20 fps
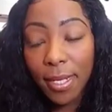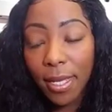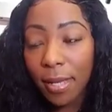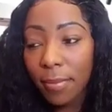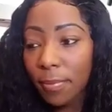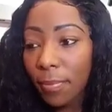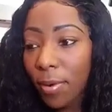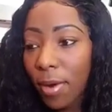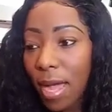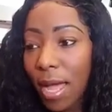
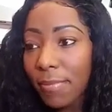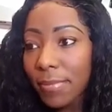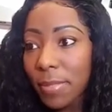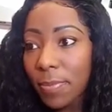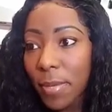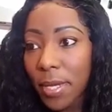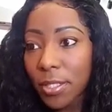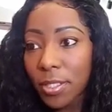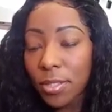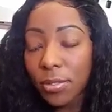up. Prom
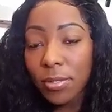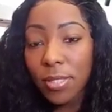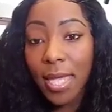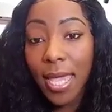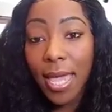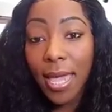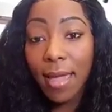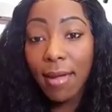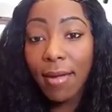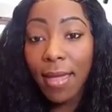specials,
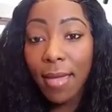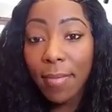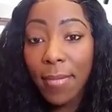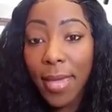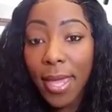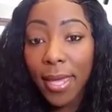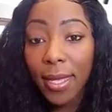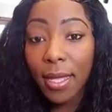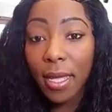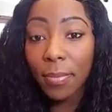hair and
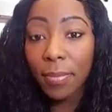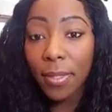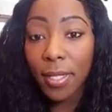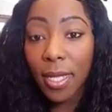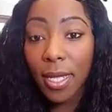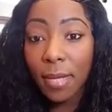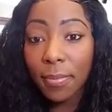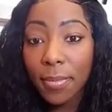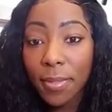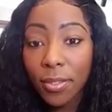makeup. An
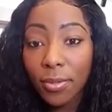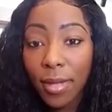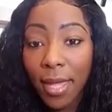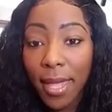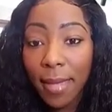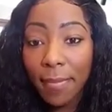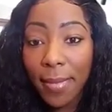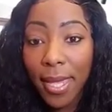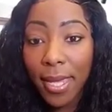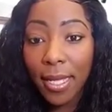updo
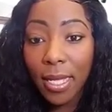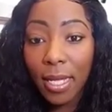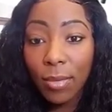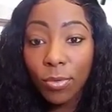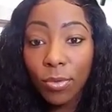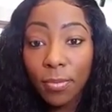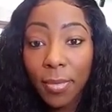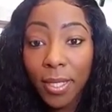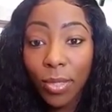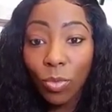and makeup
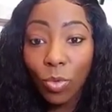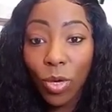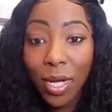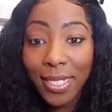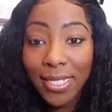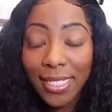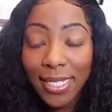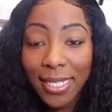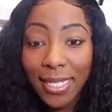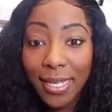will be
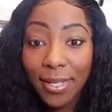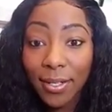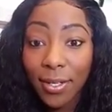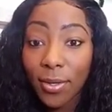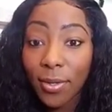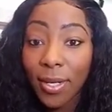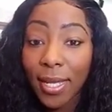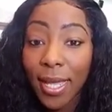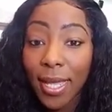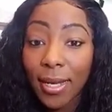$110.
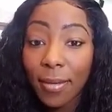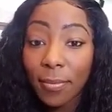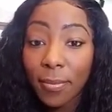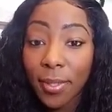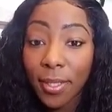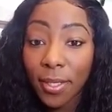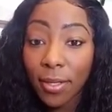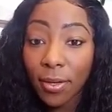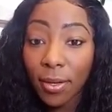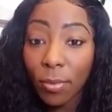Go ahead and
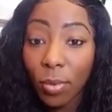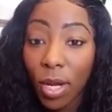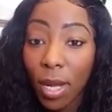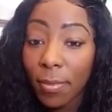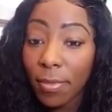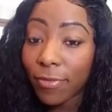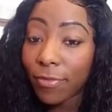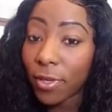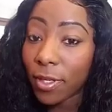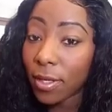book your
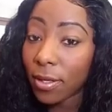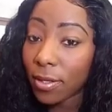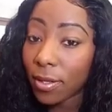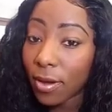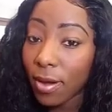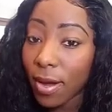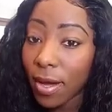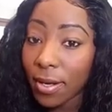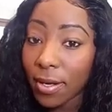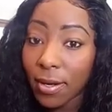appointment for your
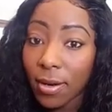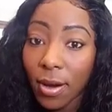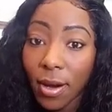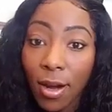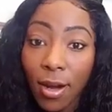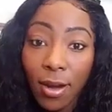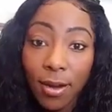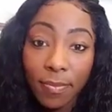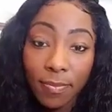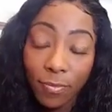daughter
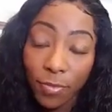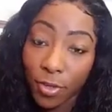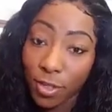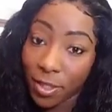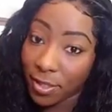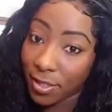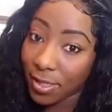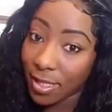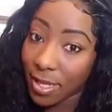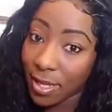or for
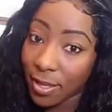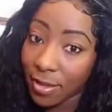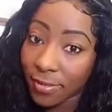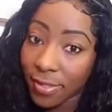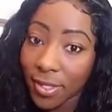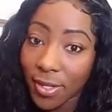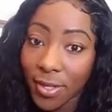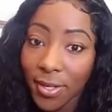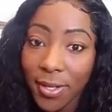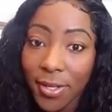yourselves,
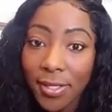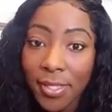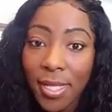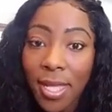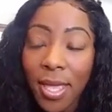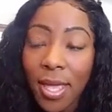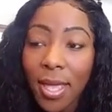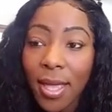girls.